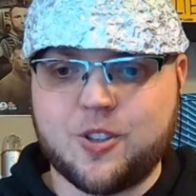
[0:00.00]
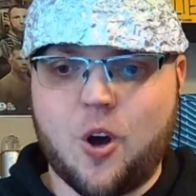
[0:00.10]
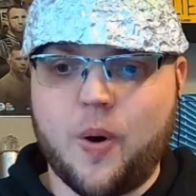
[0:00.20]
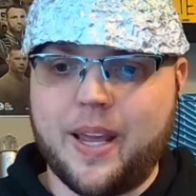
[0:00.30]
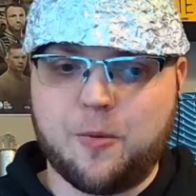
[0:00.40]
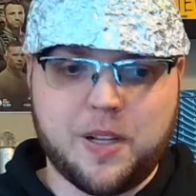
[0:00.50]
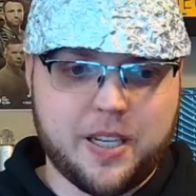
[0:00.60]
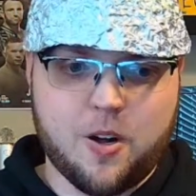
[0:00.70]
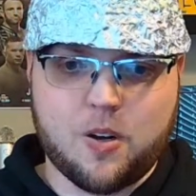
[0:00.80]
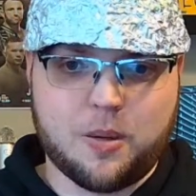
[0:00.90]
So it
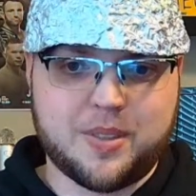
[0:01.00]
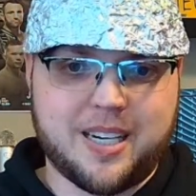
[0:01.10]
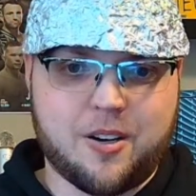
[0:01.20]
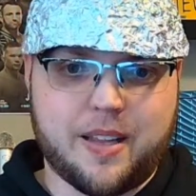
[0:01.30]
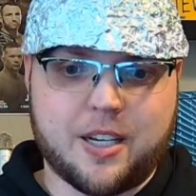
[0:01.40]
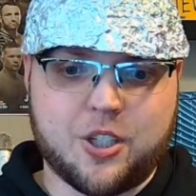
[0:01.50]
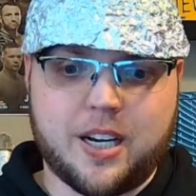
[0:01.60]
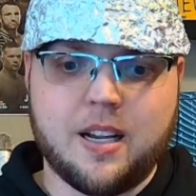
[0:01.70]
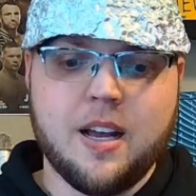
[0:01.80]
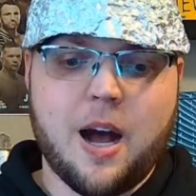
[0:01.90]
really all comes down to that chin.